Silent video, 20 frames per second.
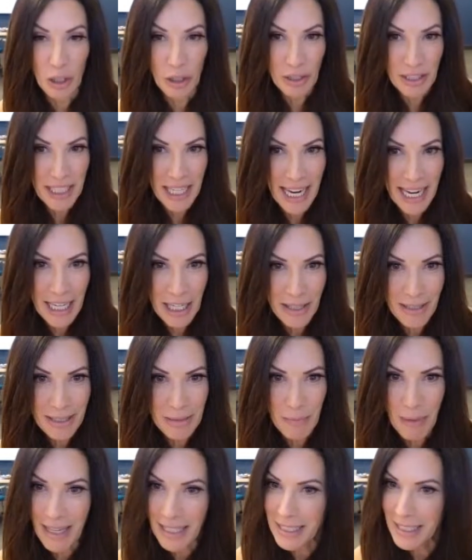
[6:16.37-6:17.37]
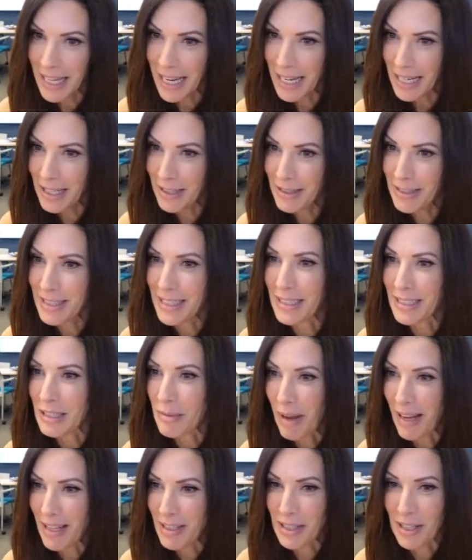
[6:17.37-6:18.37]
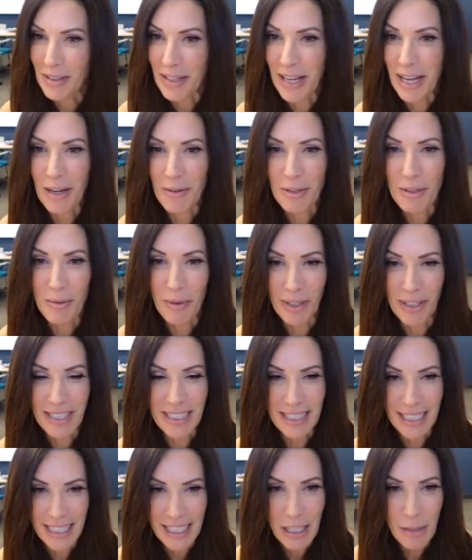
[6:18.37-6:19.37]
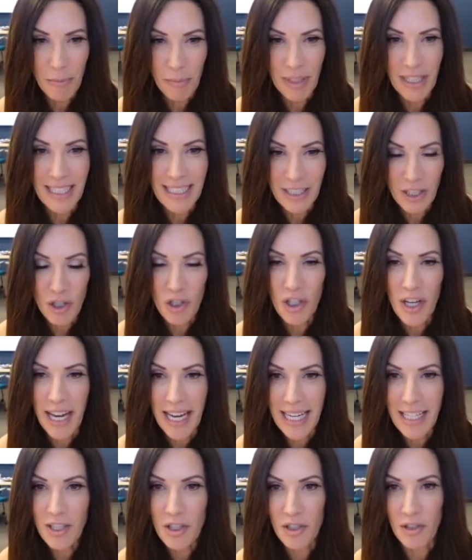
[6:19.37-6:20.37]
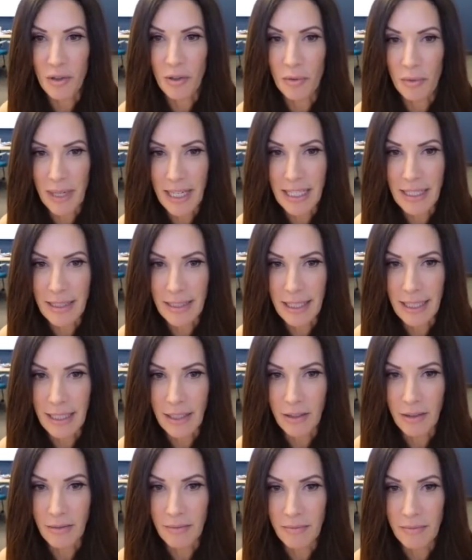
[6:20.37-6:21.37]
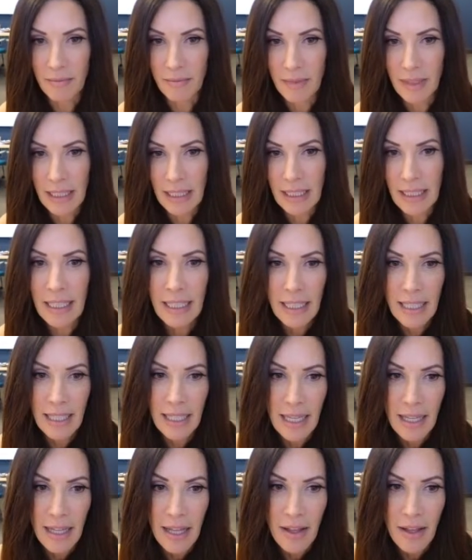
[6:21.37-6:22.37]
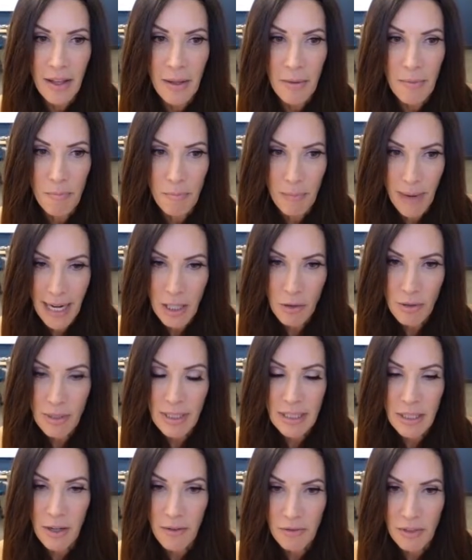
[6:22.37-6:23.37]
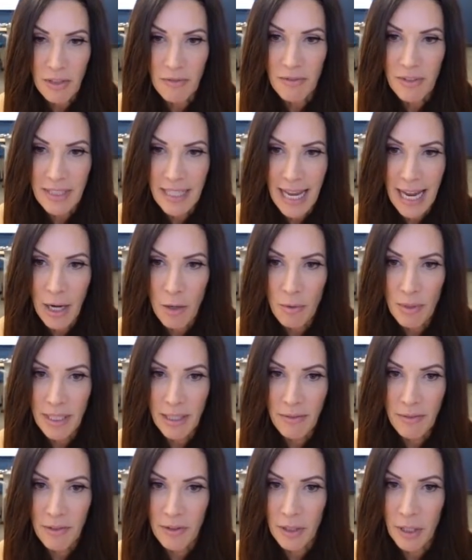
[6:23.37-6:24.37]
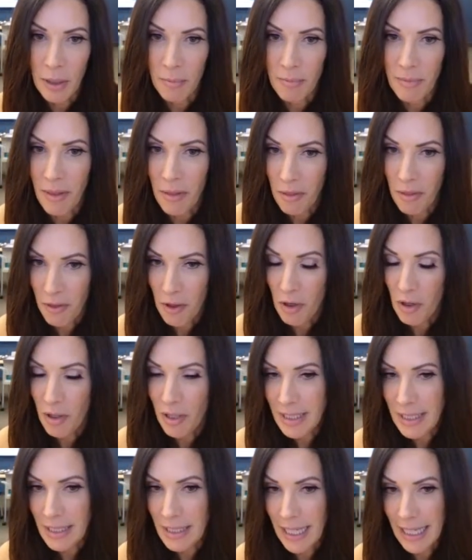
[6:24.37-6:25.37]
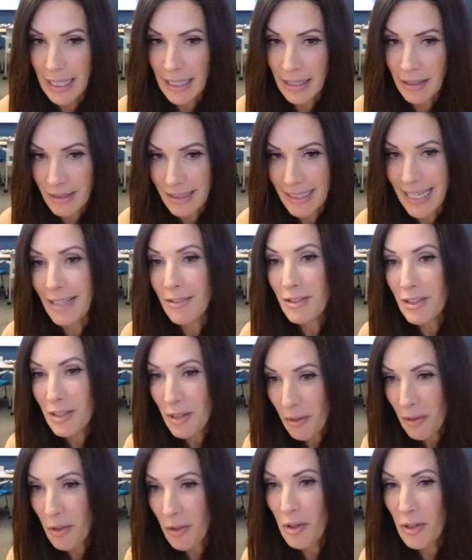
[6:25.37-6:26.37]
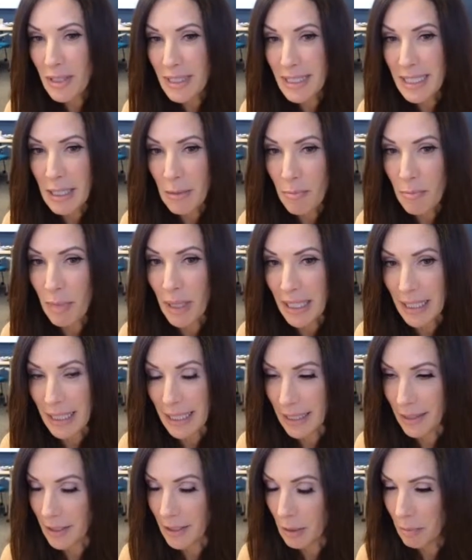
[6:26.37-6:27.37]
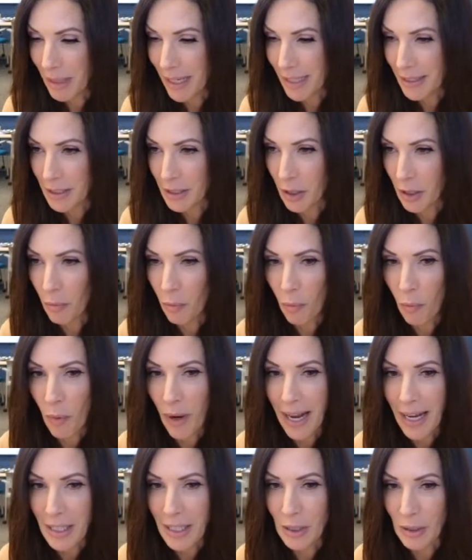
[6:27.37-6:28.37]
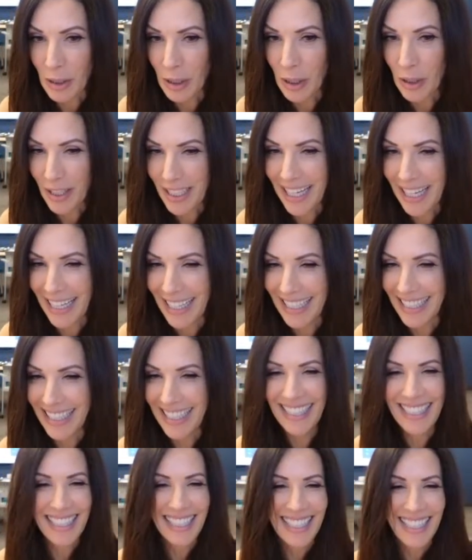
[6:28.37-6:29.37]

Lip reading: Good chaos, bad chaos, it depends on how you want to see it, but it's changed a great deal. Microsoft have now given them 10 to 13 billion, depending on where you're looking